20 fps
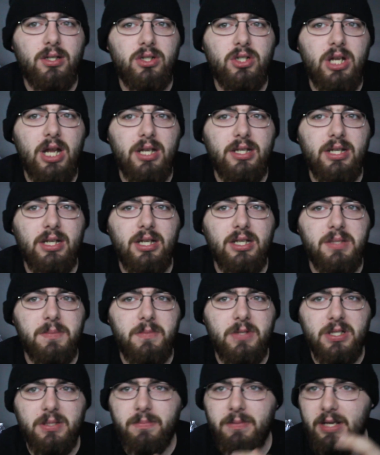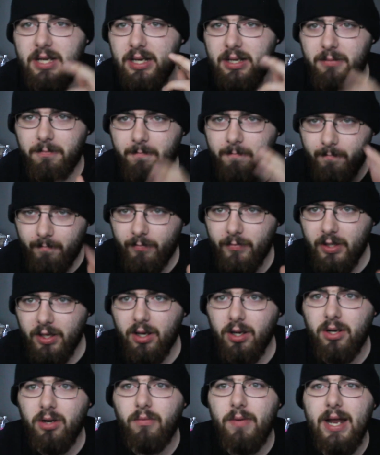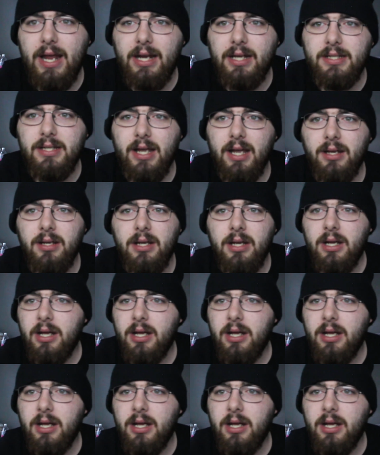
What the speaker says: Chantic is just being an orangutan.